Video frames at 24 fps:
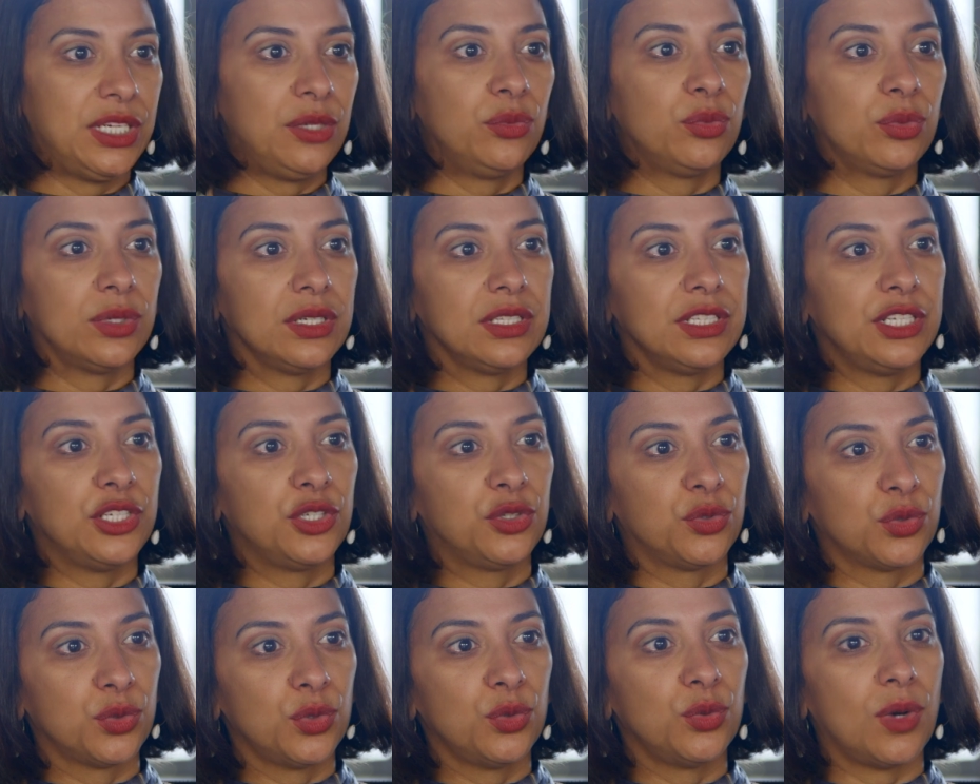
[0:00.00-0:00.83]
He really
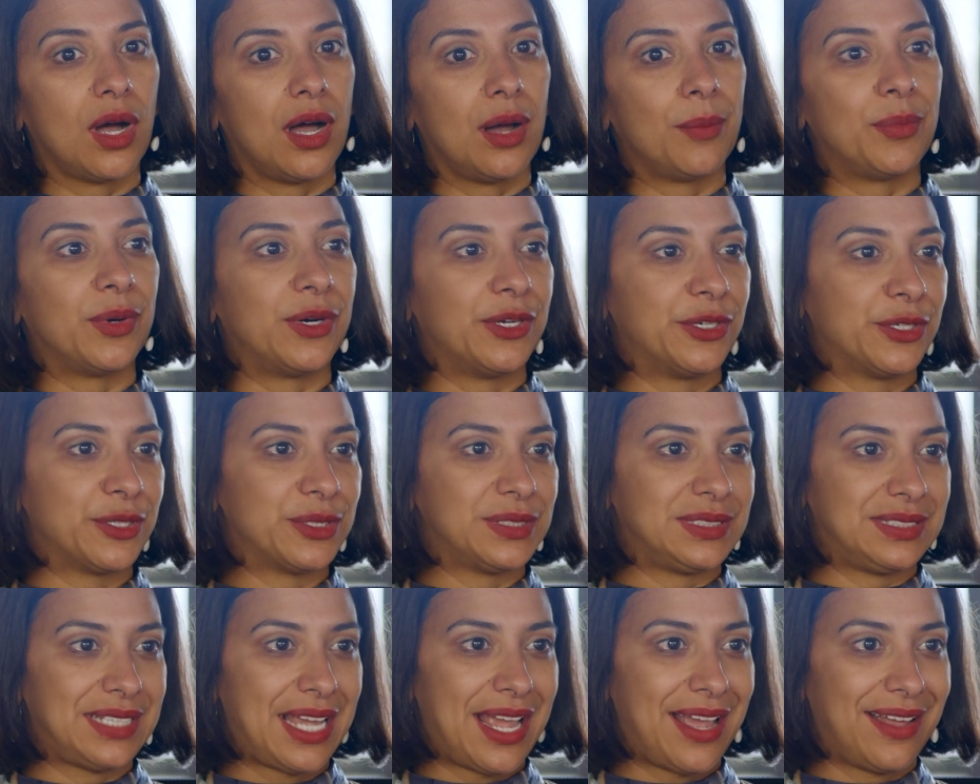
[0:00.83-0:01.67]
grew up
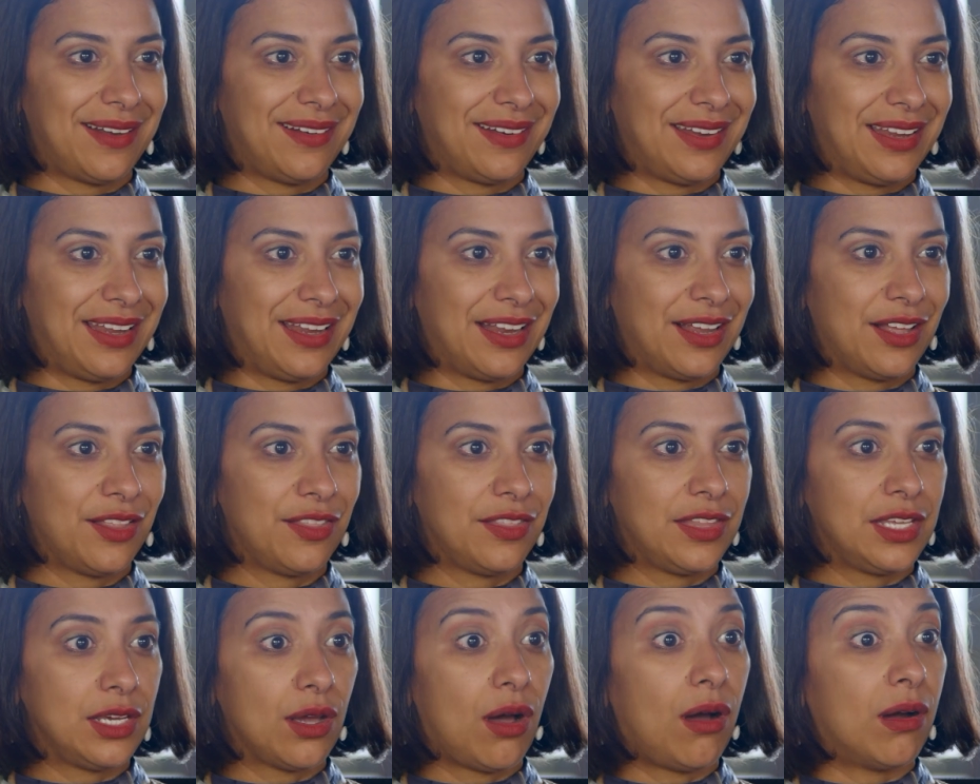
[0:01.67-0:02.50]
understanding
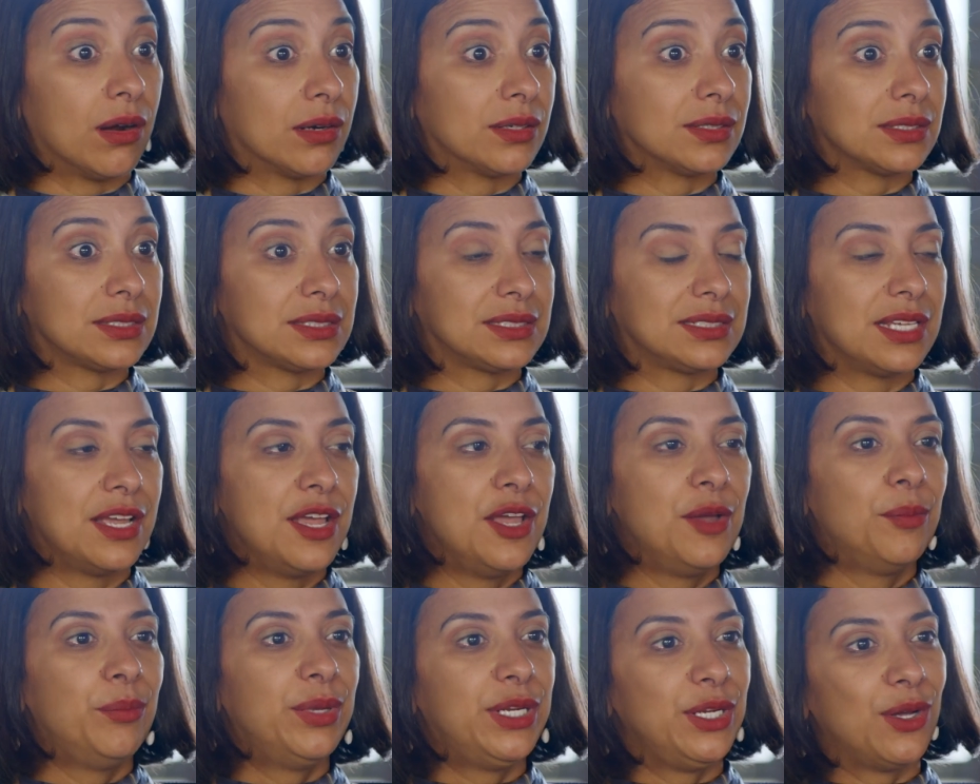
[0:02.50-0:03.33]
the arts,
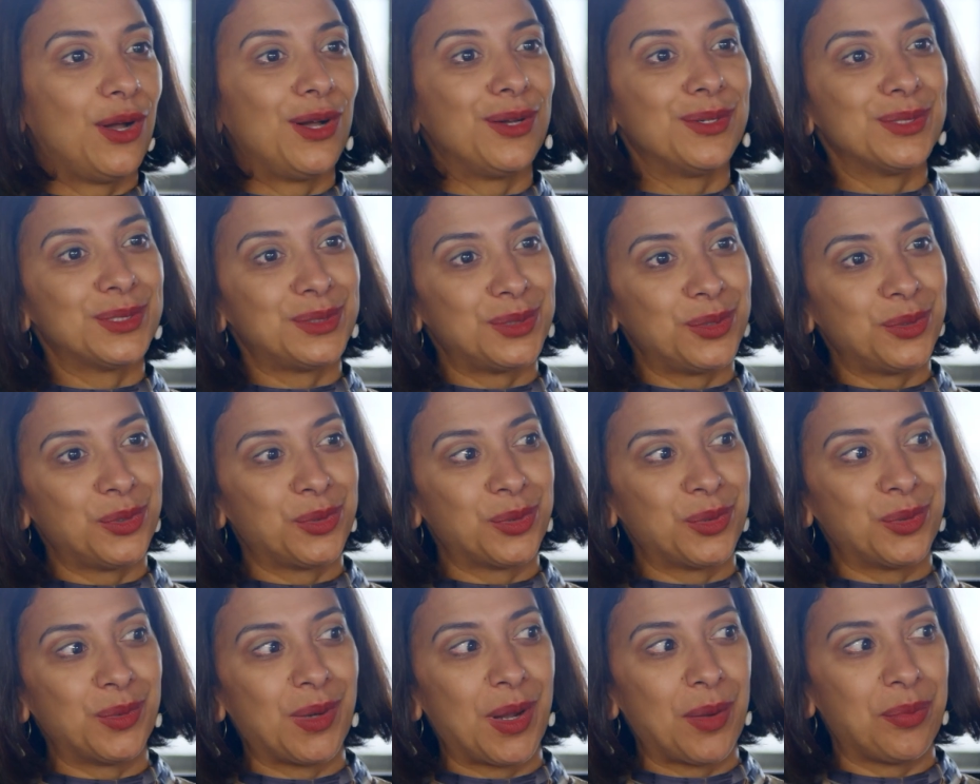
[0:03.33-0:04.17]
but he also
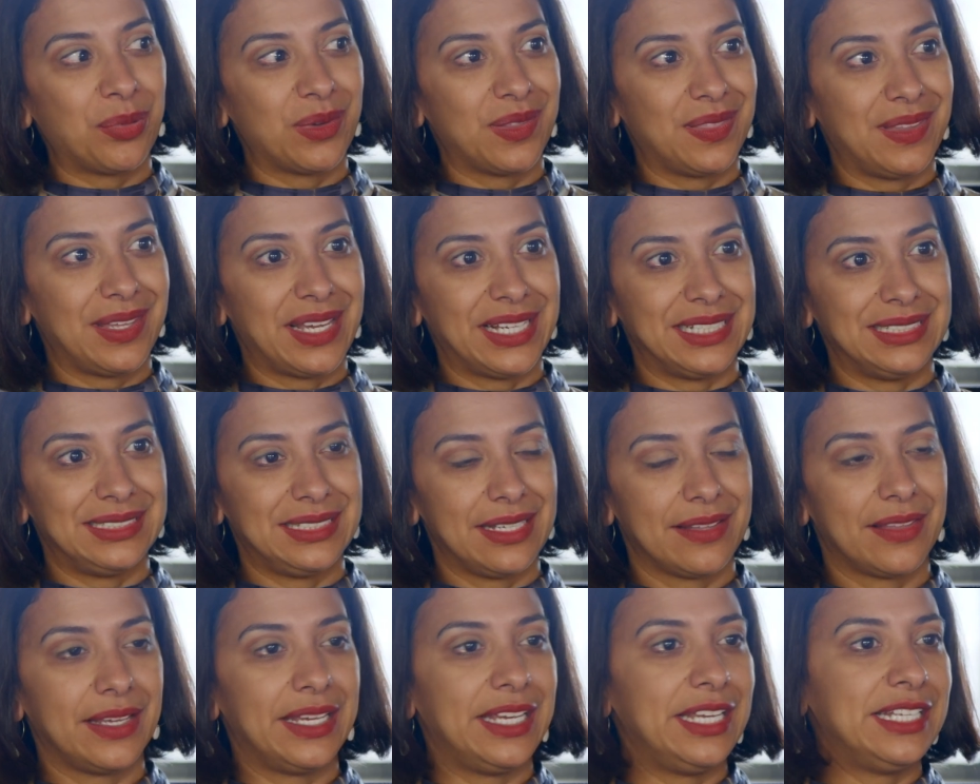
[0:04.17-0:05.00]
grew up with the
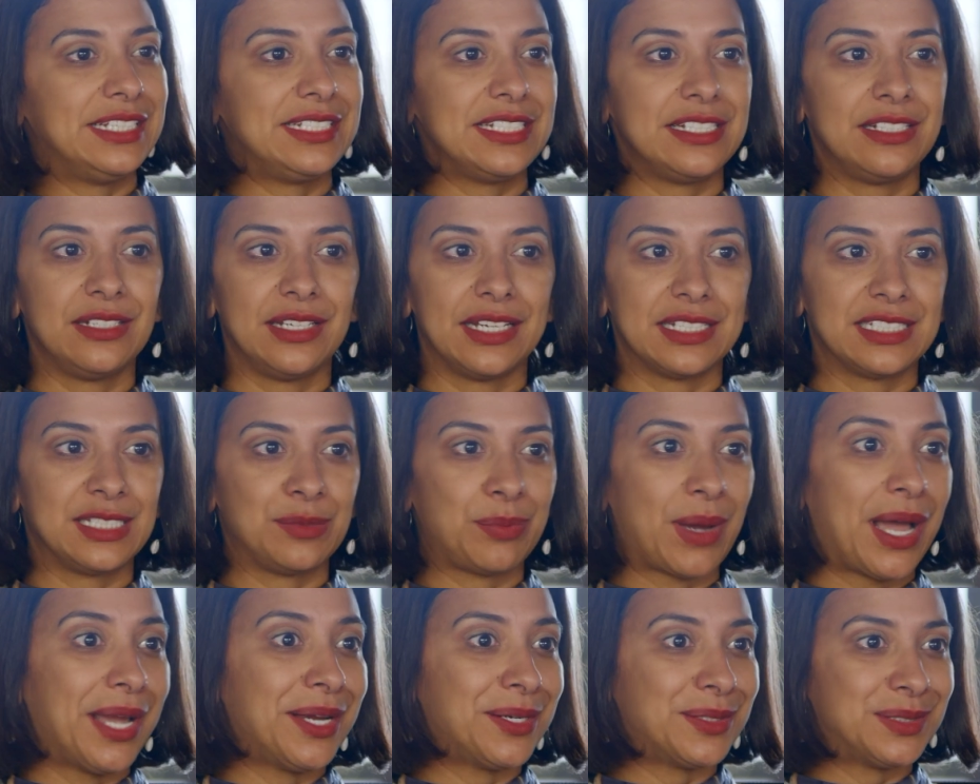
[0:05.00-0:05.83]
idea that he didn't
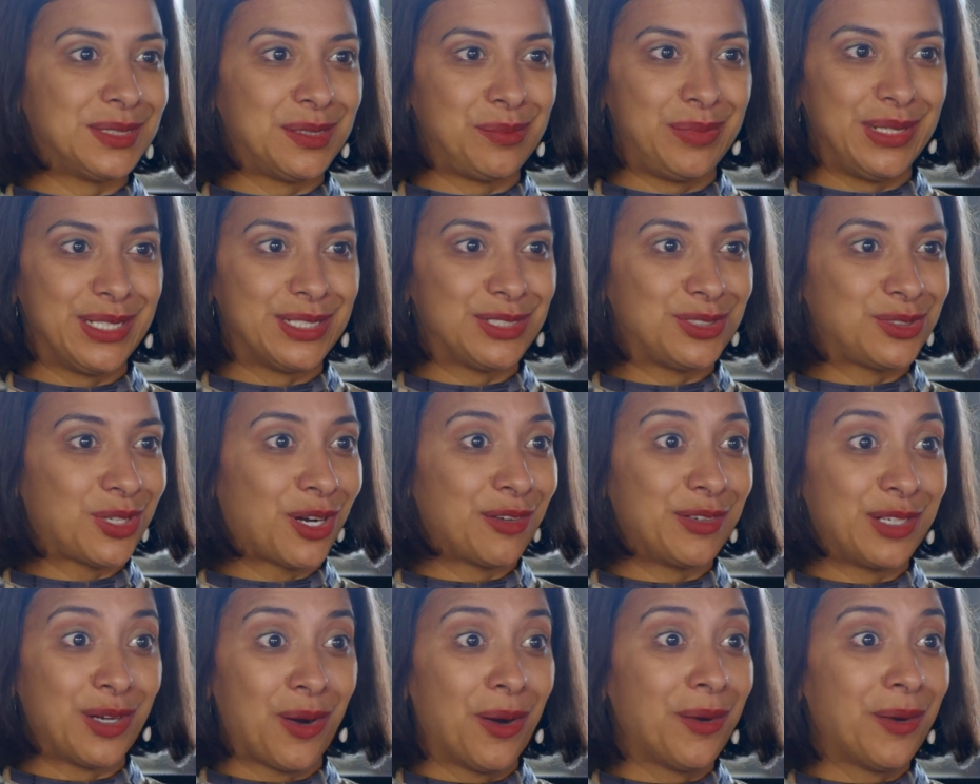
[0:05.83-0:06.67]
aspire to be a starving